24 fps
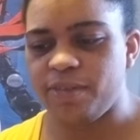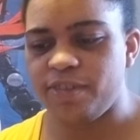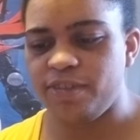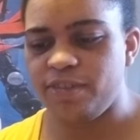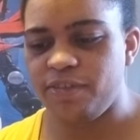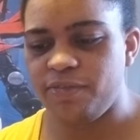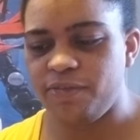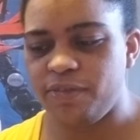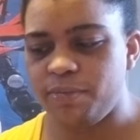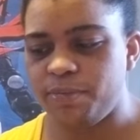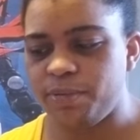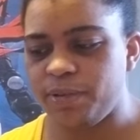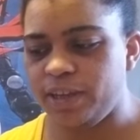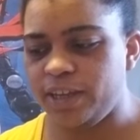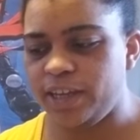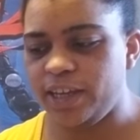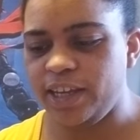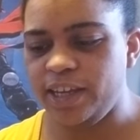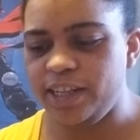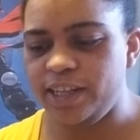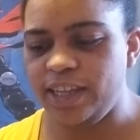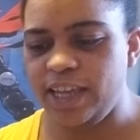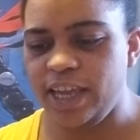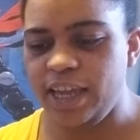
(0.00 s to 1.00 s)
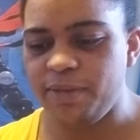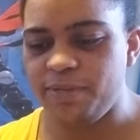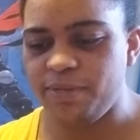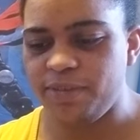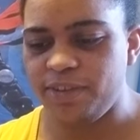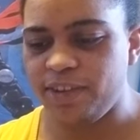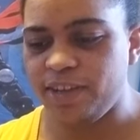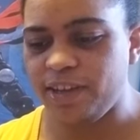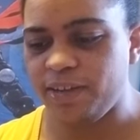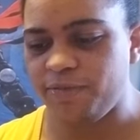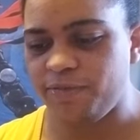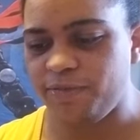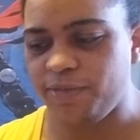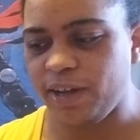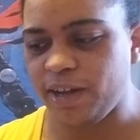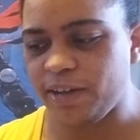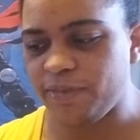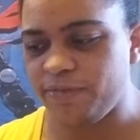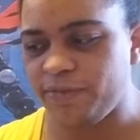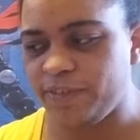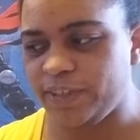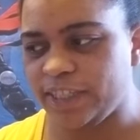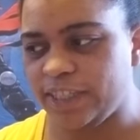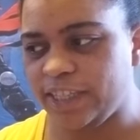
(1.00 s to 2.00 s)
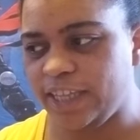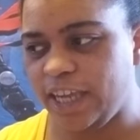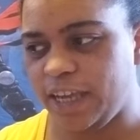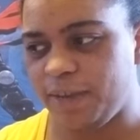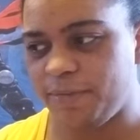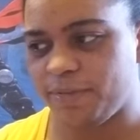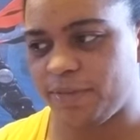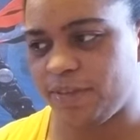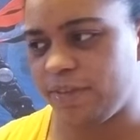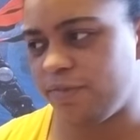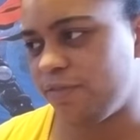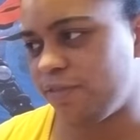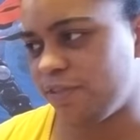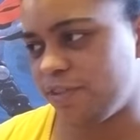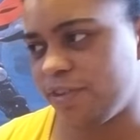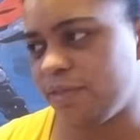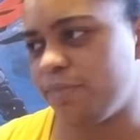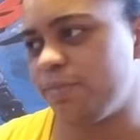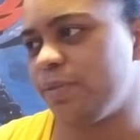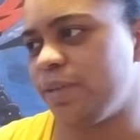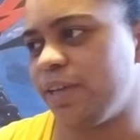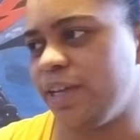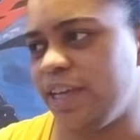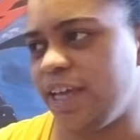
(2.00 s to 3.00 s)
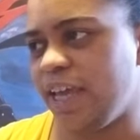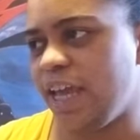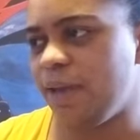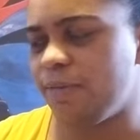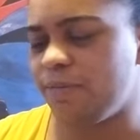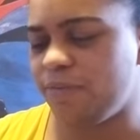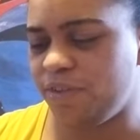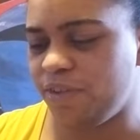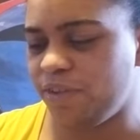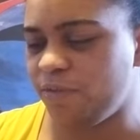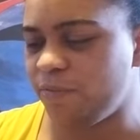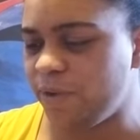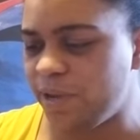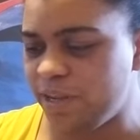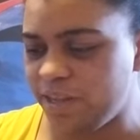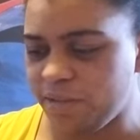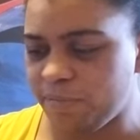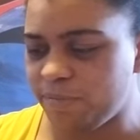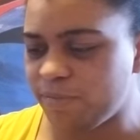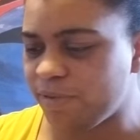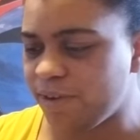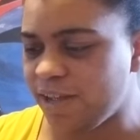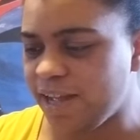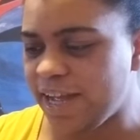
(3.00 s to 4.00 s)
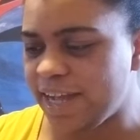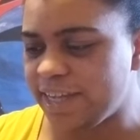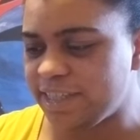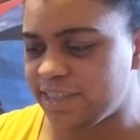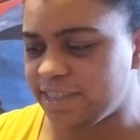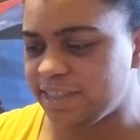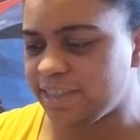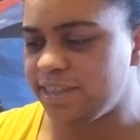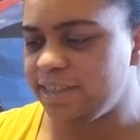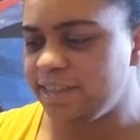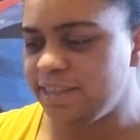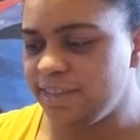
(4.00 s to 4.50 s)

Because if you play head games, you get fuck games. And if you're going to play games, you win the prize.